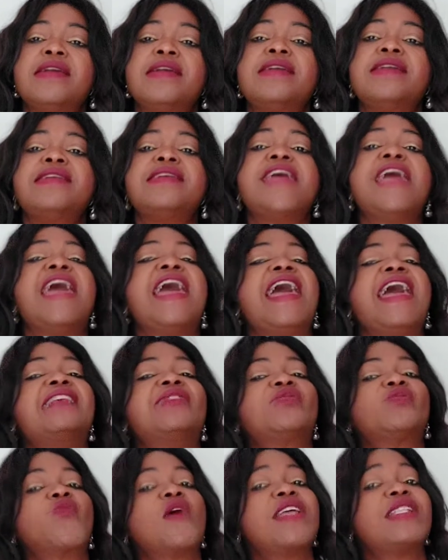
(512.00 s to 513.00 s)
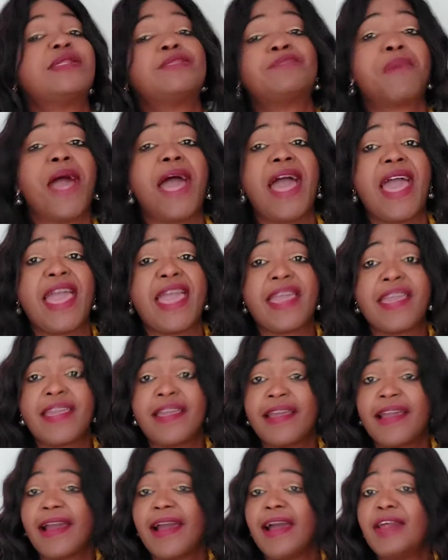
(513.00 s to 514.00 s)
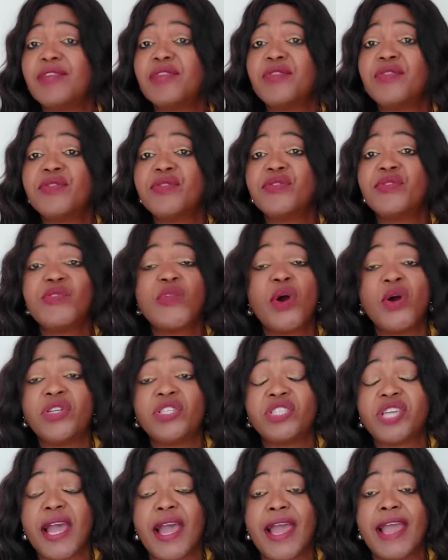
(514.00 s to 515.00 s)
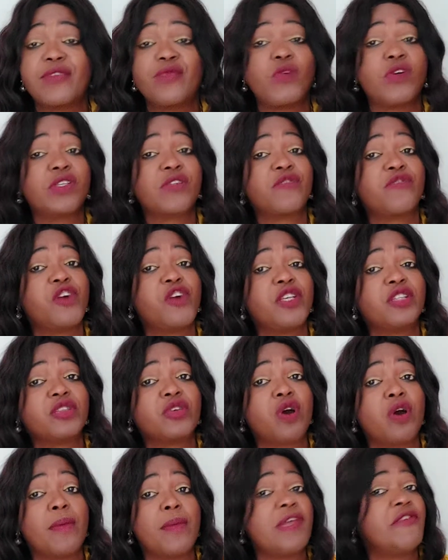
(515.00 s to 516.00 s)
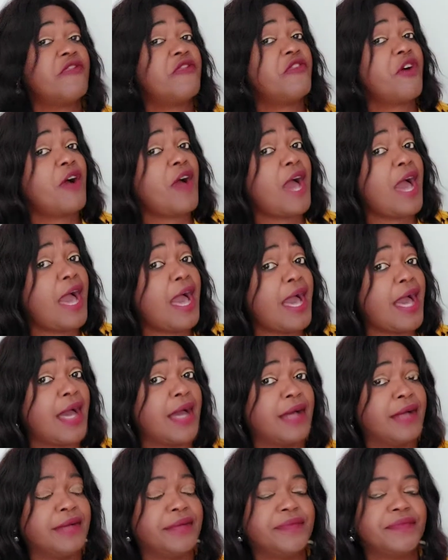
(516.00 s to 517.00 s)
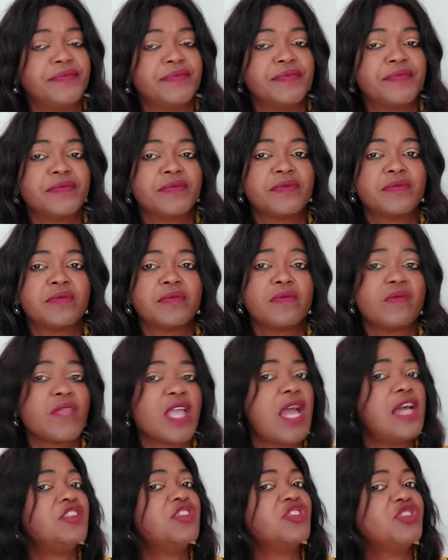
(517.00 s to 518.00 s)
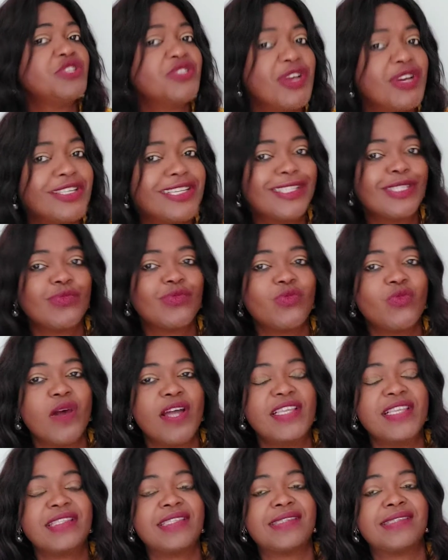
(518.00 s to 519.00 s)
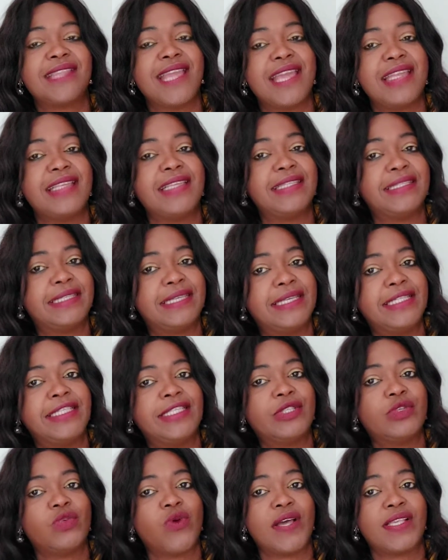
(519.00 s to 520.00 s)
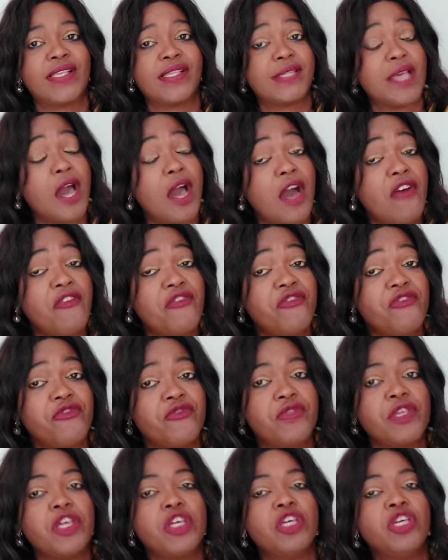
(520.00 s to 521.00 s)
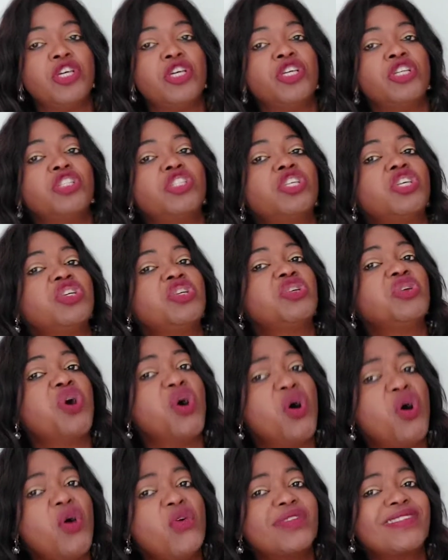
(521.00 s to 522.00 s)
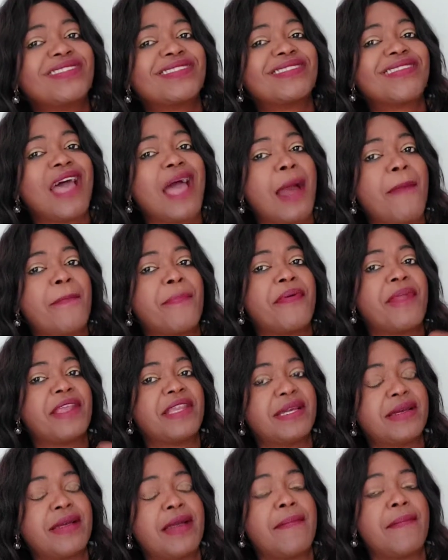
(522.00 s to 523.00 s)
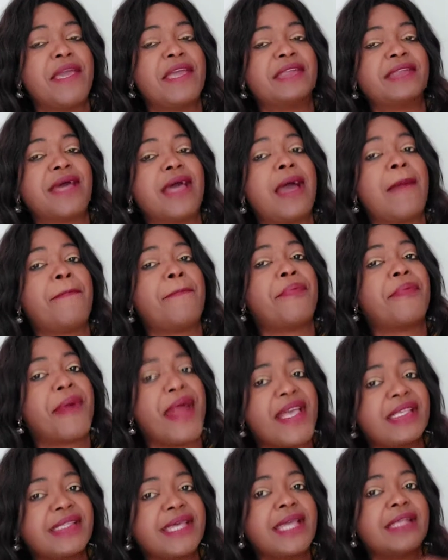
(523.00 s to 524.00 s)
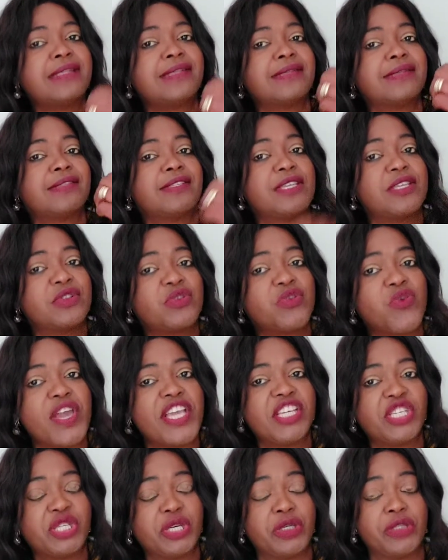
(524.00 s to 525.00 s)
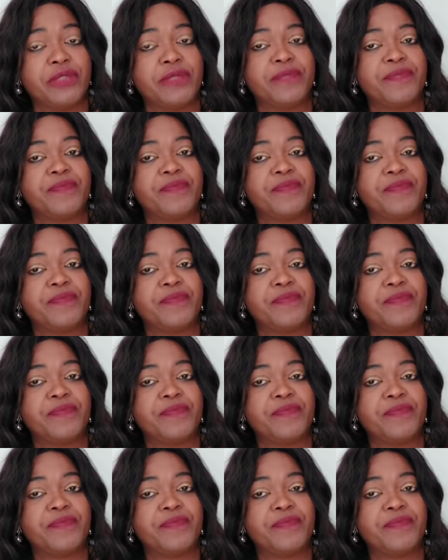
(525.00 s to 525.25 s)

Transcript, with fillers: years went by and no child was forthcoming for her and you know this what this lady did to herself she used her predicament, her present situation.